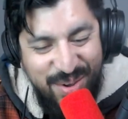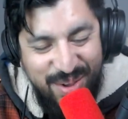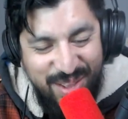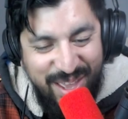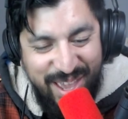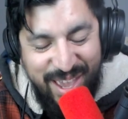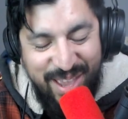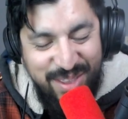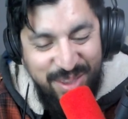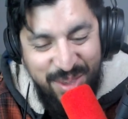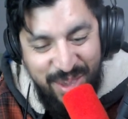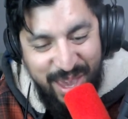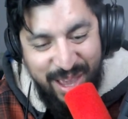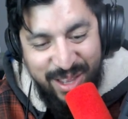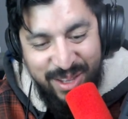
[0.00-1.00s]
And
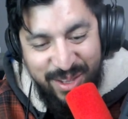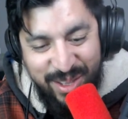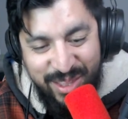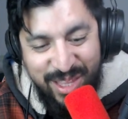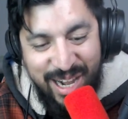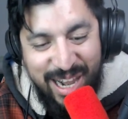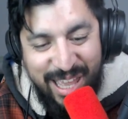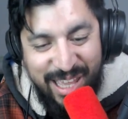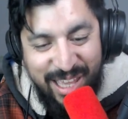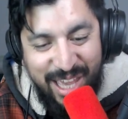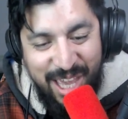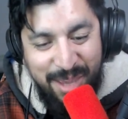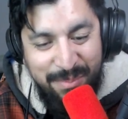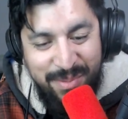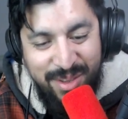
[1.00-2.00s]
yeah, in the late
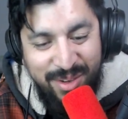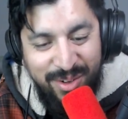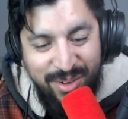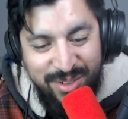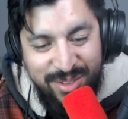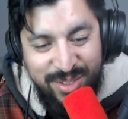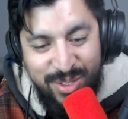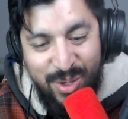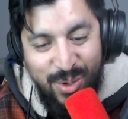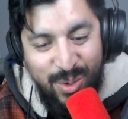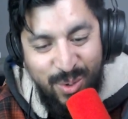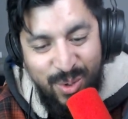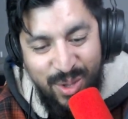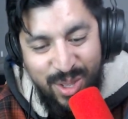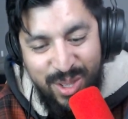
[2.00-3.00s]
game, you know, so
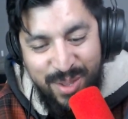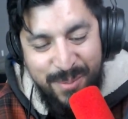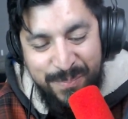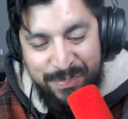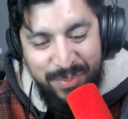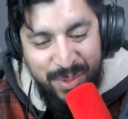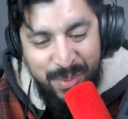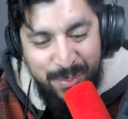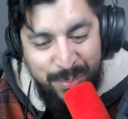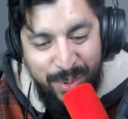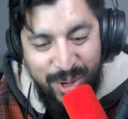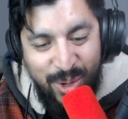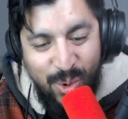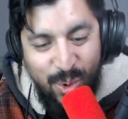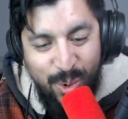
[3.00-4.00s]

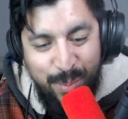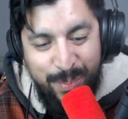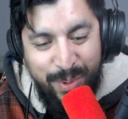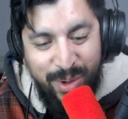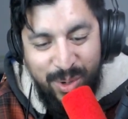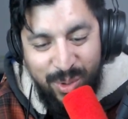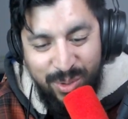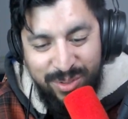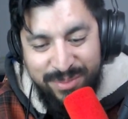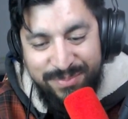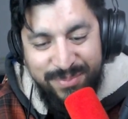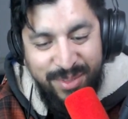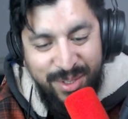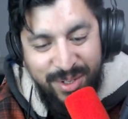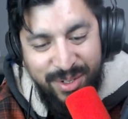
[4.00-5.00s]
pretty cool,
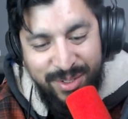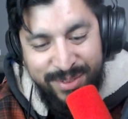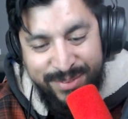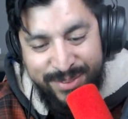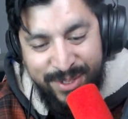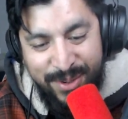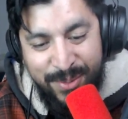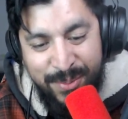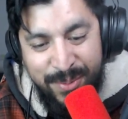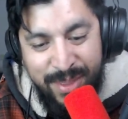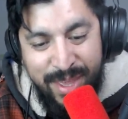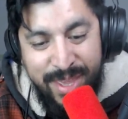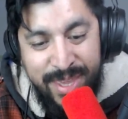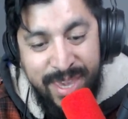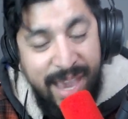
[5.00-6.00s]
you know. So
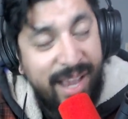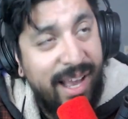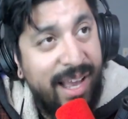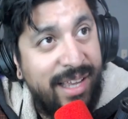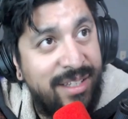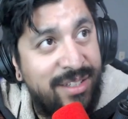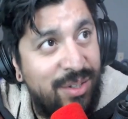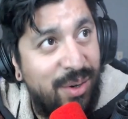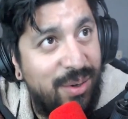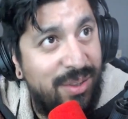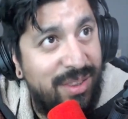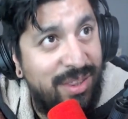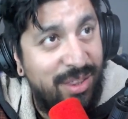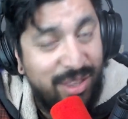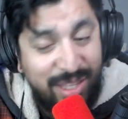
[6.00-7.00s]
yeah, guys, so
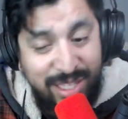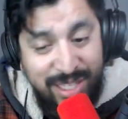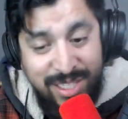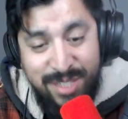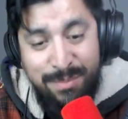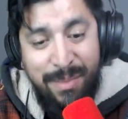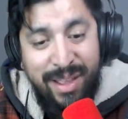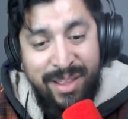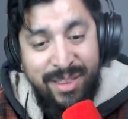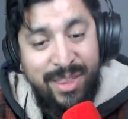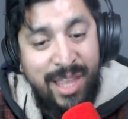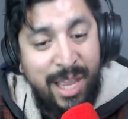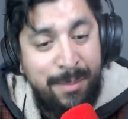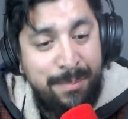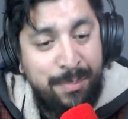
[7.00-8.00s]
this is my
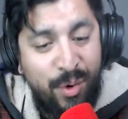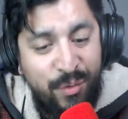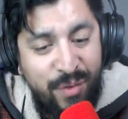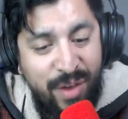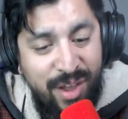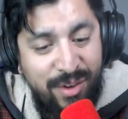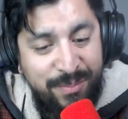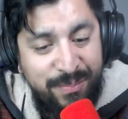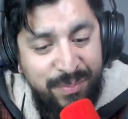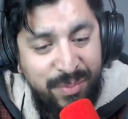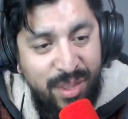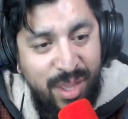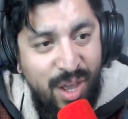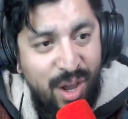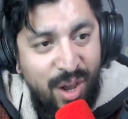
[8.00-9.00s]
deck profile.
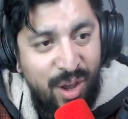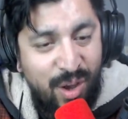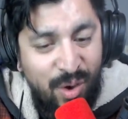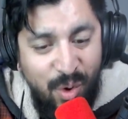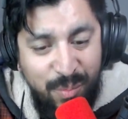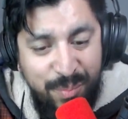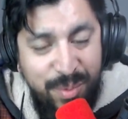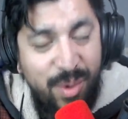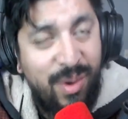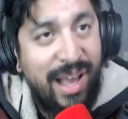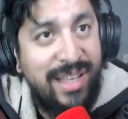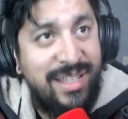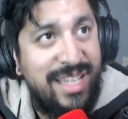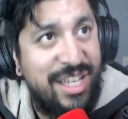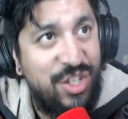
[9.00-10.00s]
Hope you
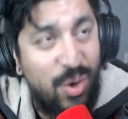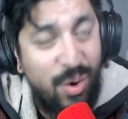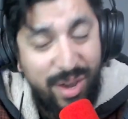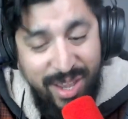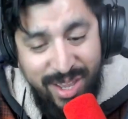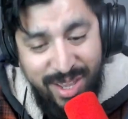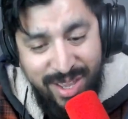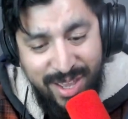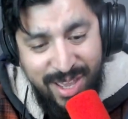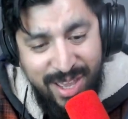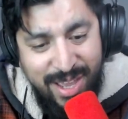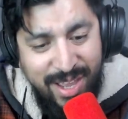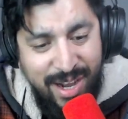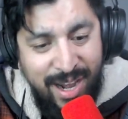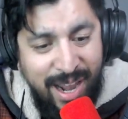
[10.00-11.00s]
guys enjoy.
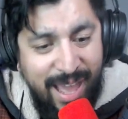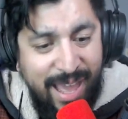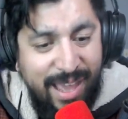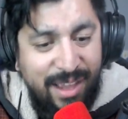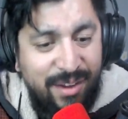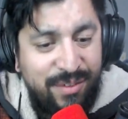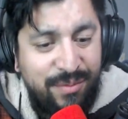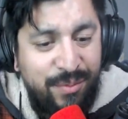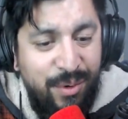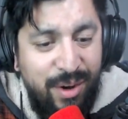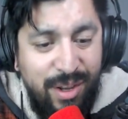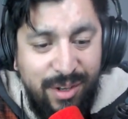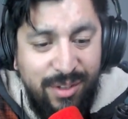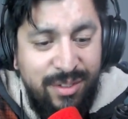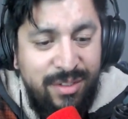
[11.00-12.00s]
Like, for
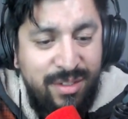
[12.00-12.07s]
real,